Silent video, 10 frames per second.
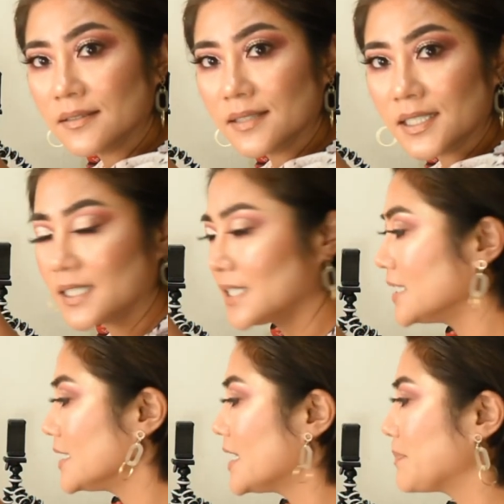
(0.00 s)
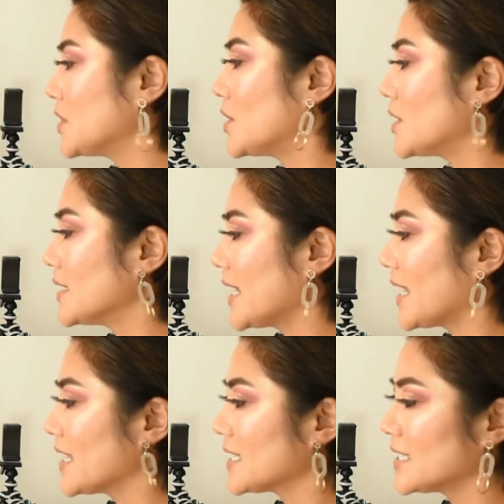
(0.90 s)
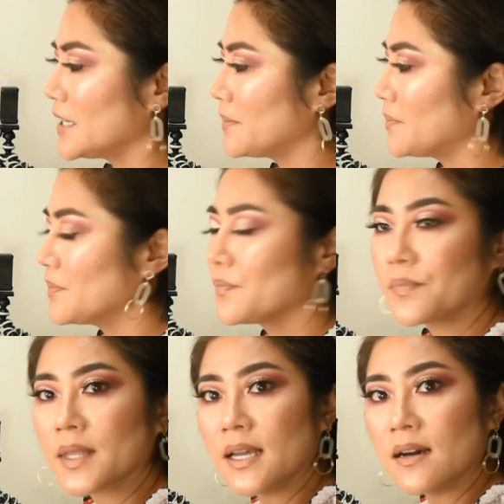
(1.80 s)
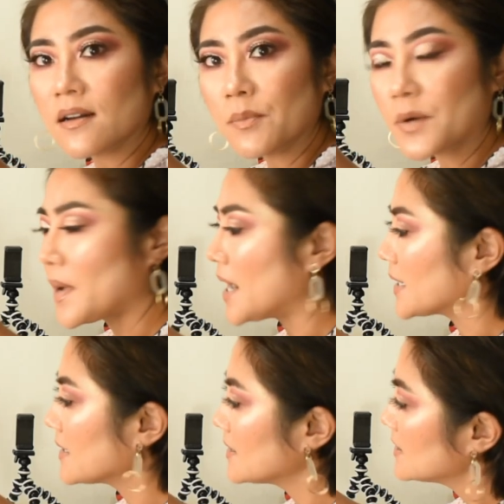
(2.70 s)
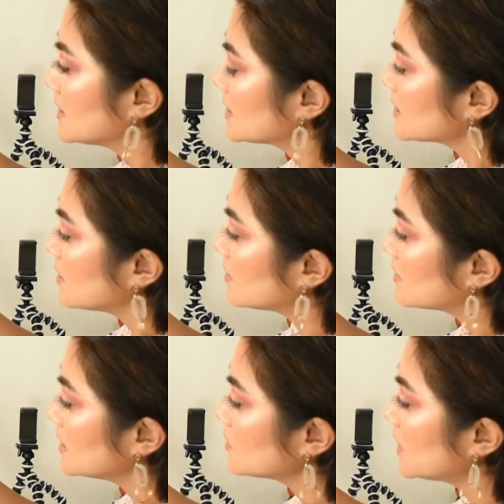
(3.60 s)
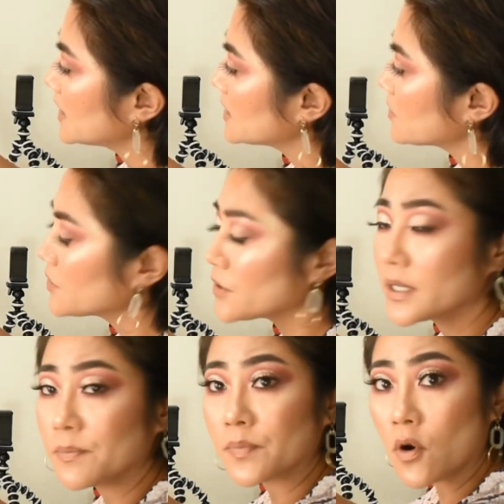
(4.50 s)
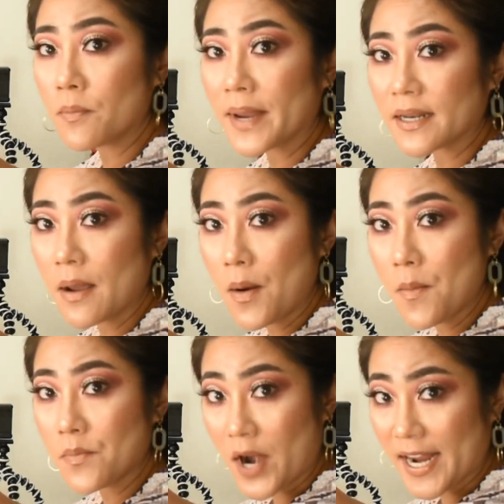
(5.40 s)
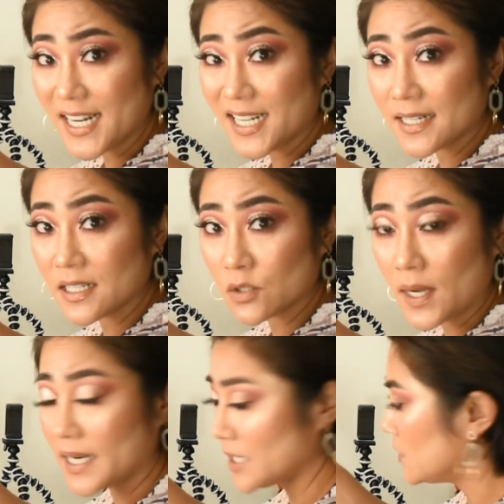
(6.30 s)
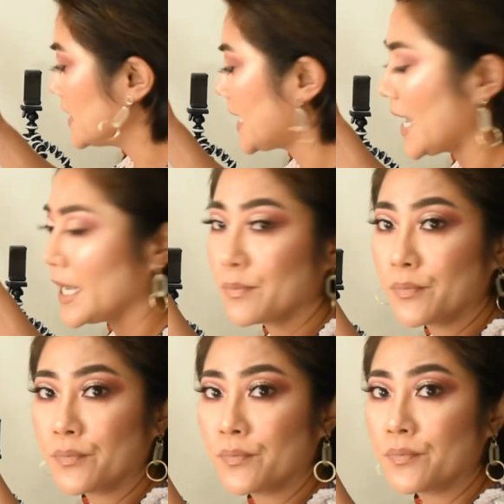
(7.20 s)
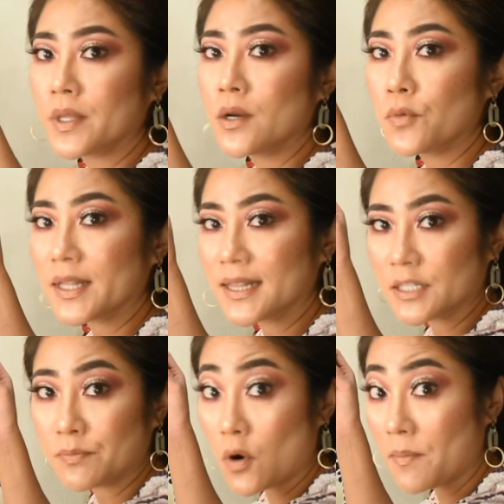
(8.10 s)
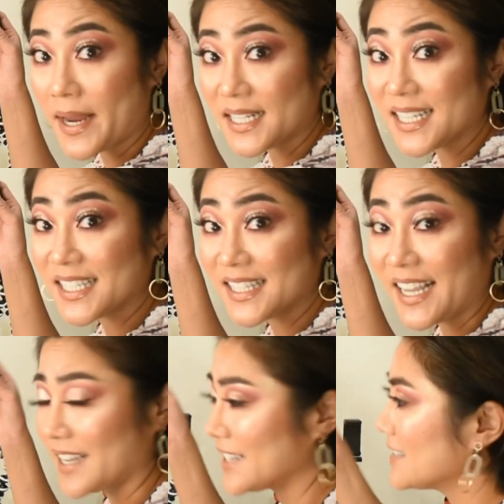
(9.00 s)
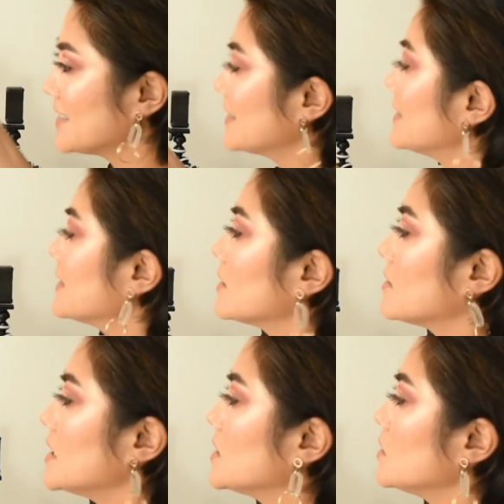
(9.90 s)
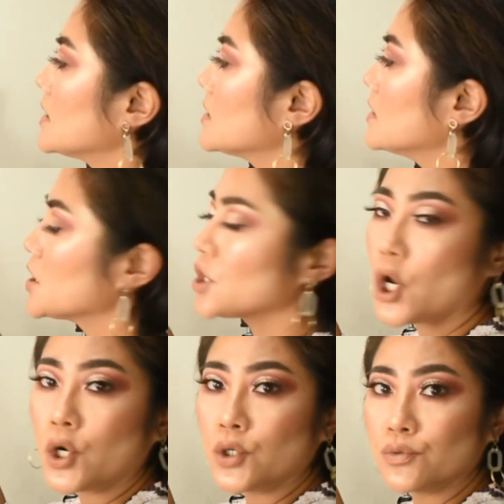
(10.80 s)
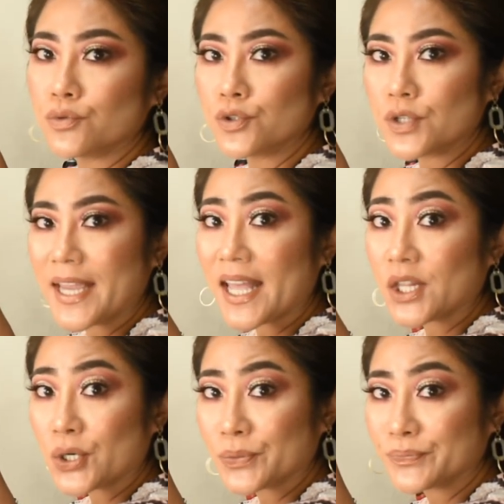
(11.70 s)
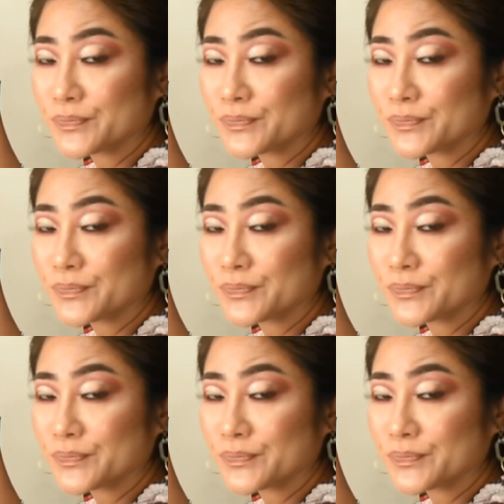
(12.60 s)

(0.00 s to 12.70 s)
This is the adapter that has the rubber part. So this one is also the ProMate brand. This one actually came with this ProMate stick. So these two actually go together.